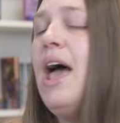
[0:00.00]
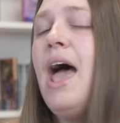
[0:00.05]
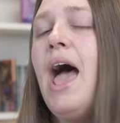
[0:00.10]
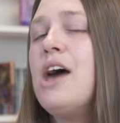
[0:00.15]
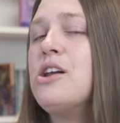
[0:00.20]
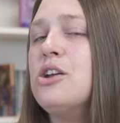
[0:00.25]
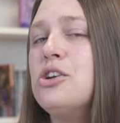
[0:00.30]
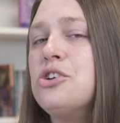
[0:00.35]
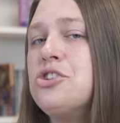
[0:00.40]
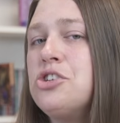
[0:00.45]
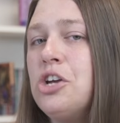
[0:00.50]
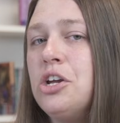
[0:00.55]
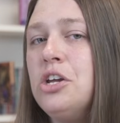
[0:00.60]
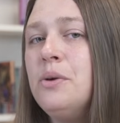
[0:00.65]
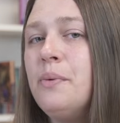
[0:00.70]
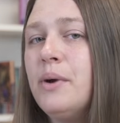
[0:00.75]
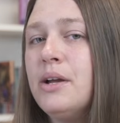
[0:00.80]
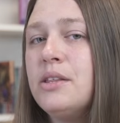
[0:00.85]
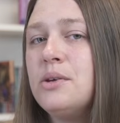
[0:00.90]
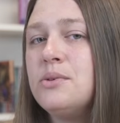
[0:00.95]
And I'll show you
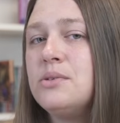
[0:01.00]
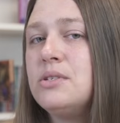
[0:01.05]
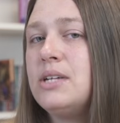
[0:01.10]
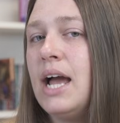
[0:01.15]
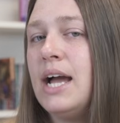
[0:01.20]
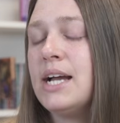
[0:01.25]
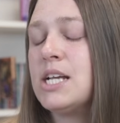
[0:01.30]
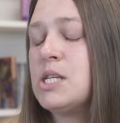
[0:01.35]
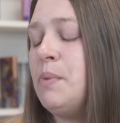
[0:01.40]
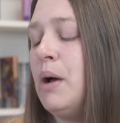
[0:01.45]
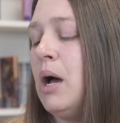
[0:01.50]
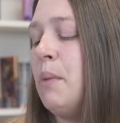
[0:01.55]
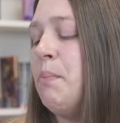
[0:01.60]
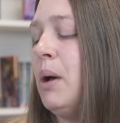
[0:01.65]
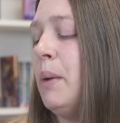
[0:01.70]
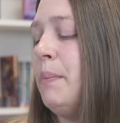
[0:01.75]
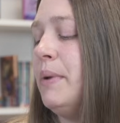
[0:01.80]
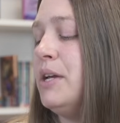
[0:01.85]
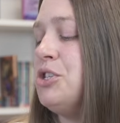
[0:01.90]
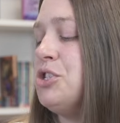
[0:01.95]
where those tags pop
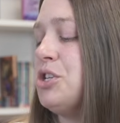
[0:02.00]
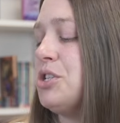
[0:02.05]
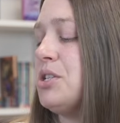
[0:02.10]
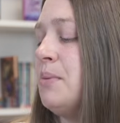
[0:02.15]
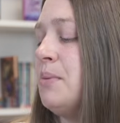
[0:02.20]
up in just a